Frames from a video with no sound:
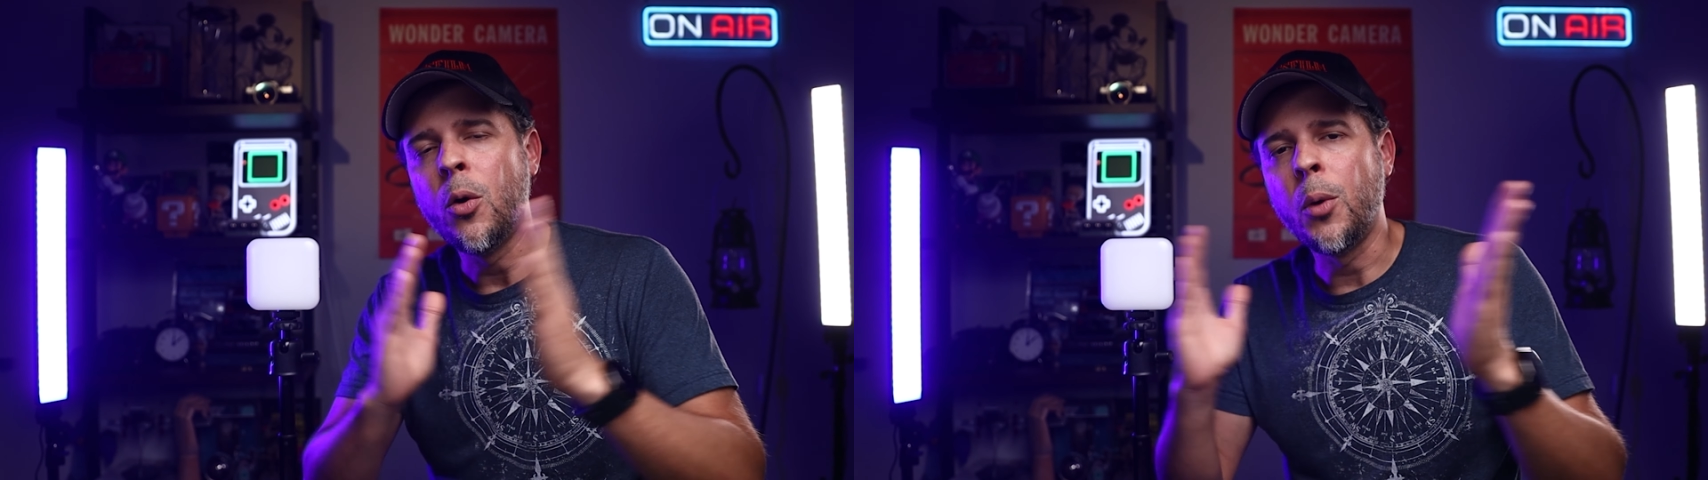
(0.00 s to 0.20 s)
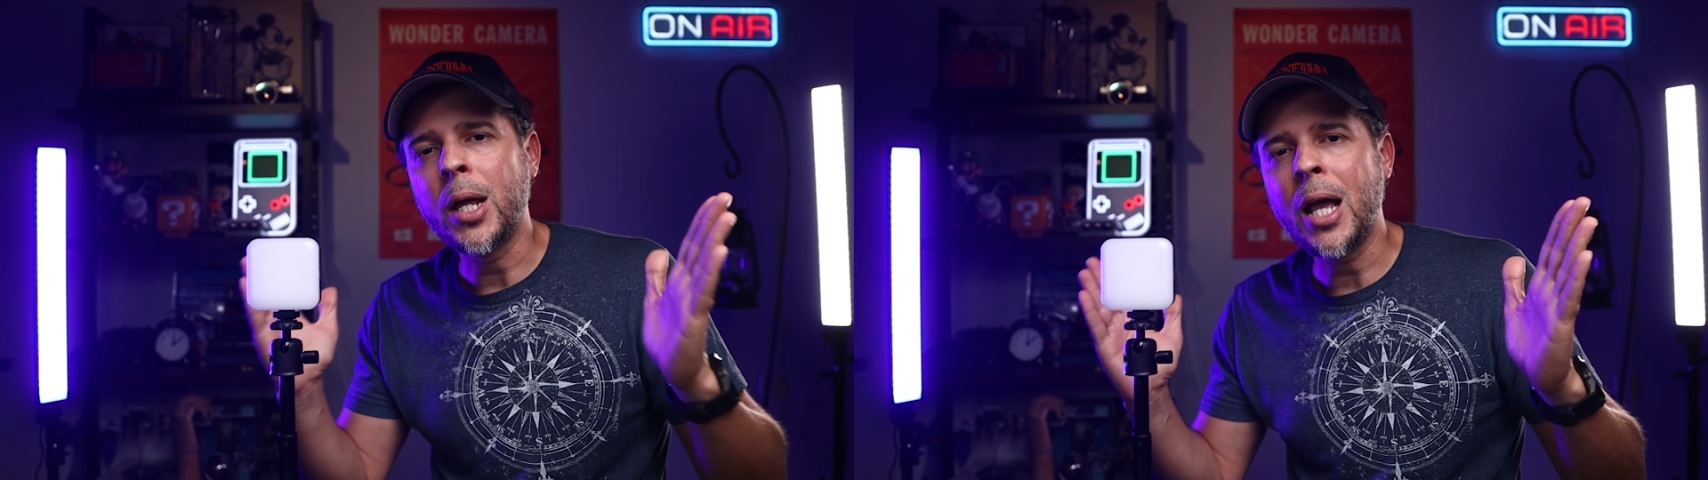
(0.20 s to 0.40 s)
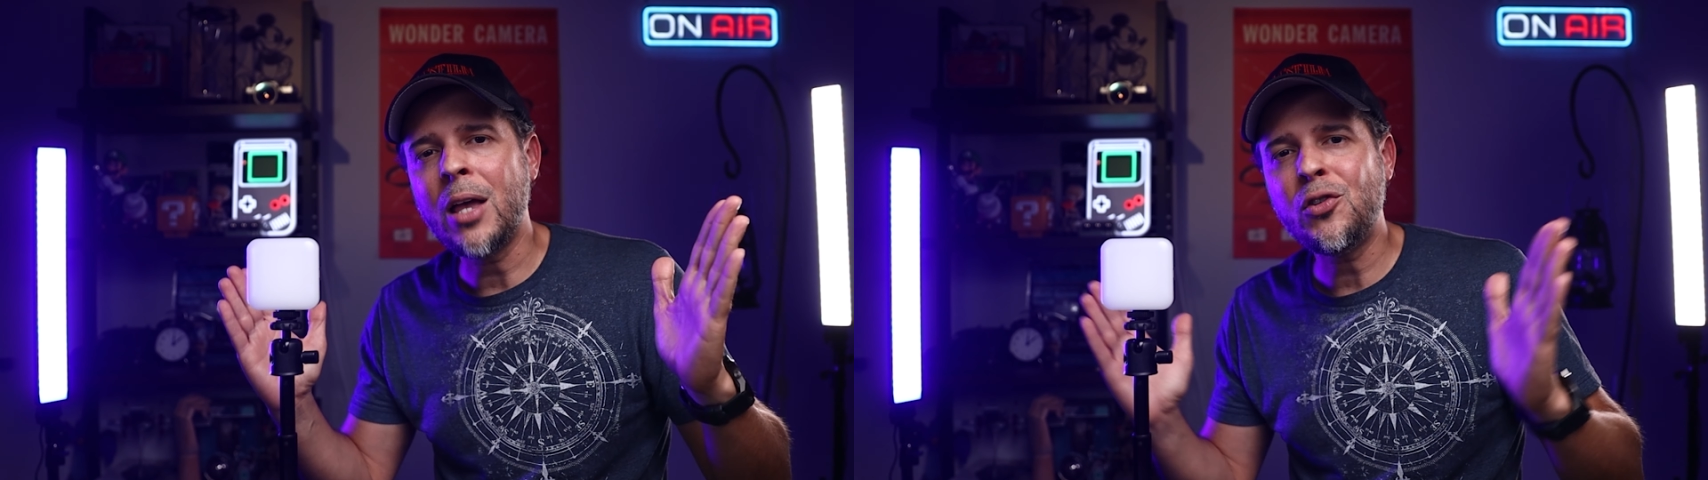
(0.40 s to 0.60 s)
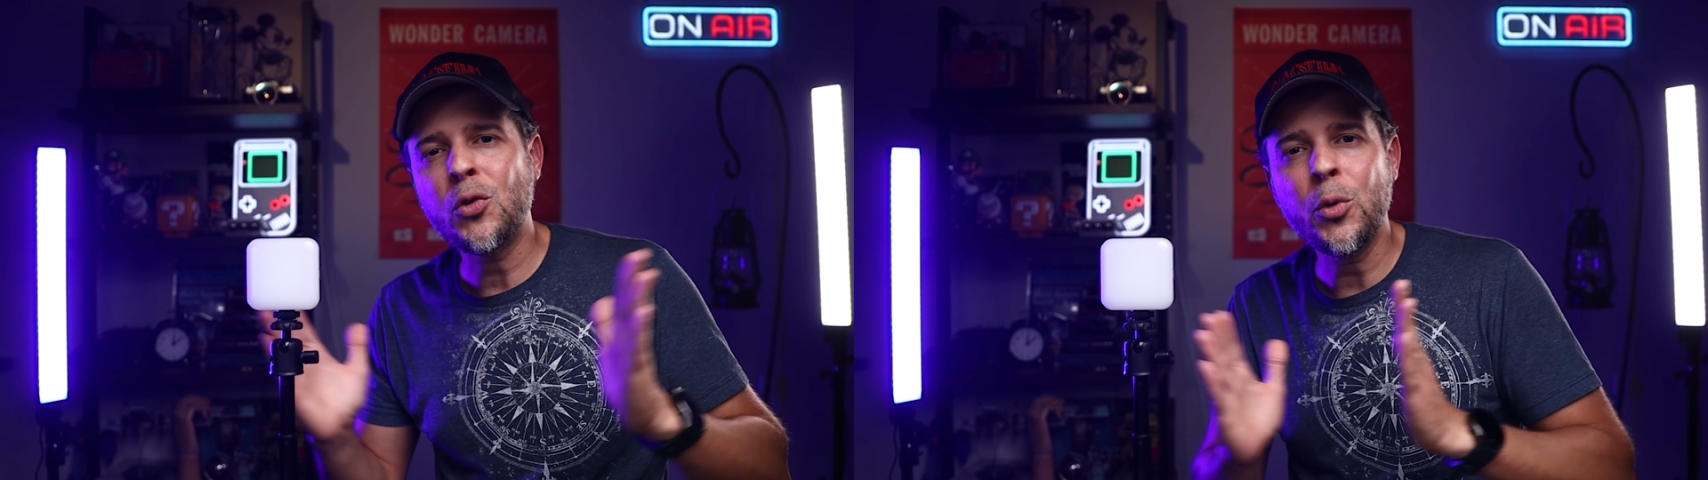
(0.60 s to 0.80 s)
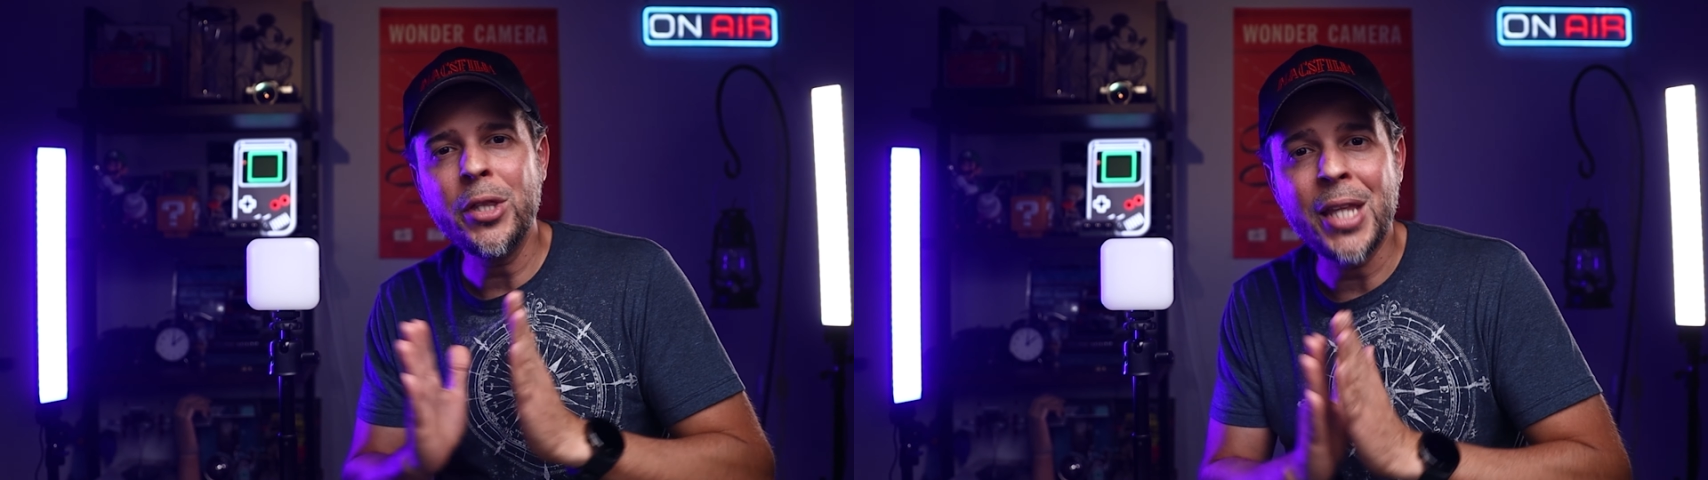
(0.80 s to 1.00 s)
All right guys,
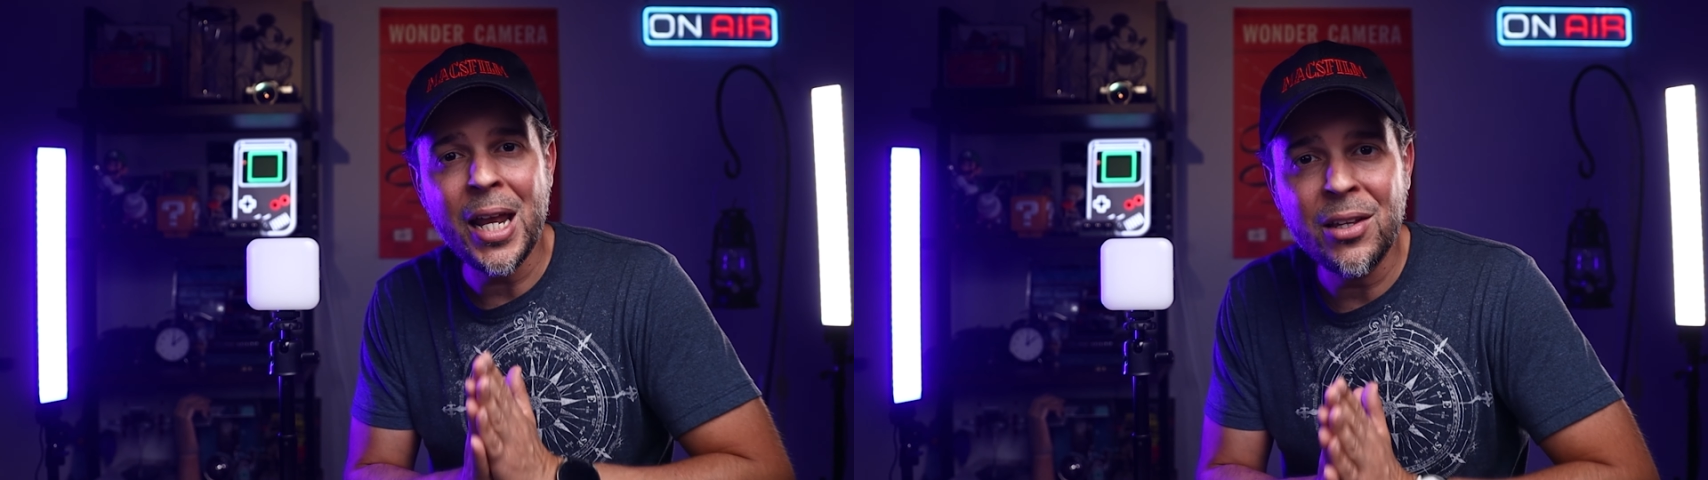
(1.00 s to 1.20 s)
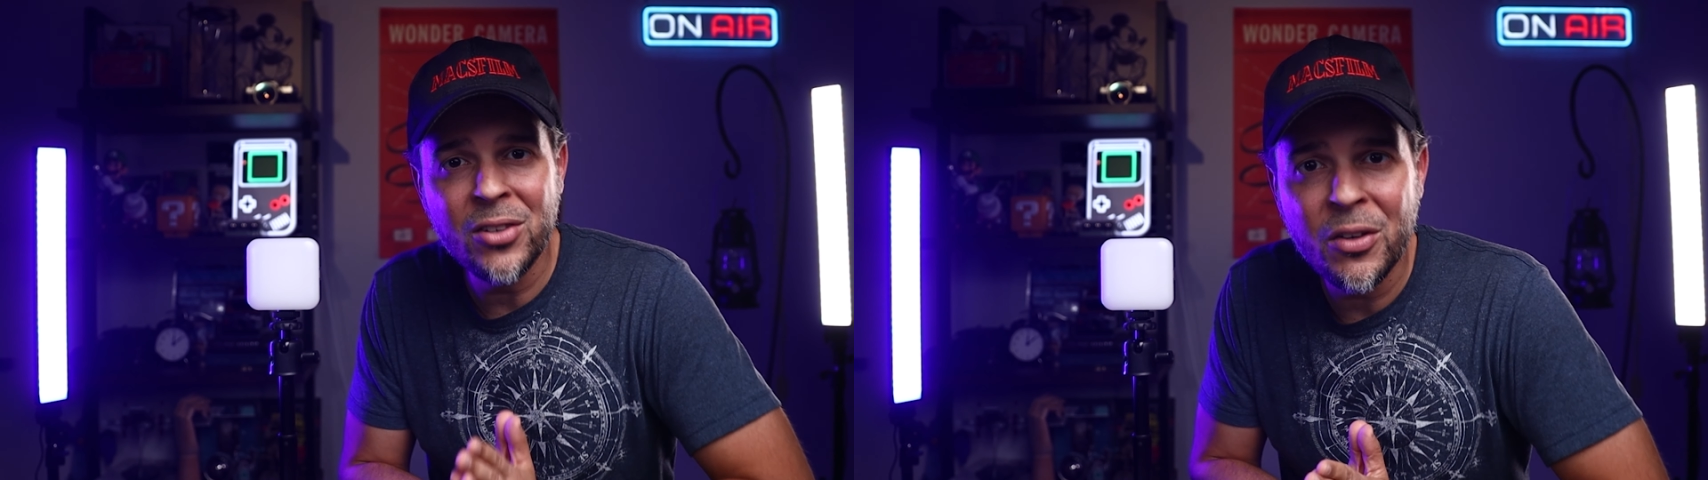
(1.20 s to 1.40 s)
so that is